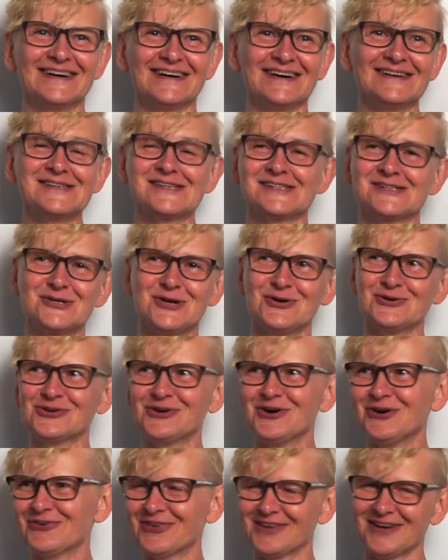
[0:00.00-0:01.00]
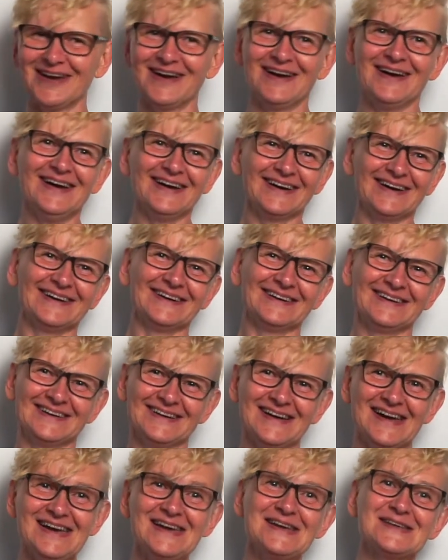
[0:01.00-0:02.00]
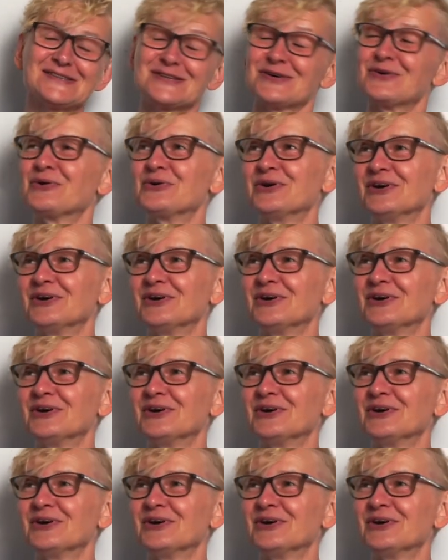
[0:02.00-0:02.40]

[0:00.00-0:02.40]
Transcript: just don't go there. So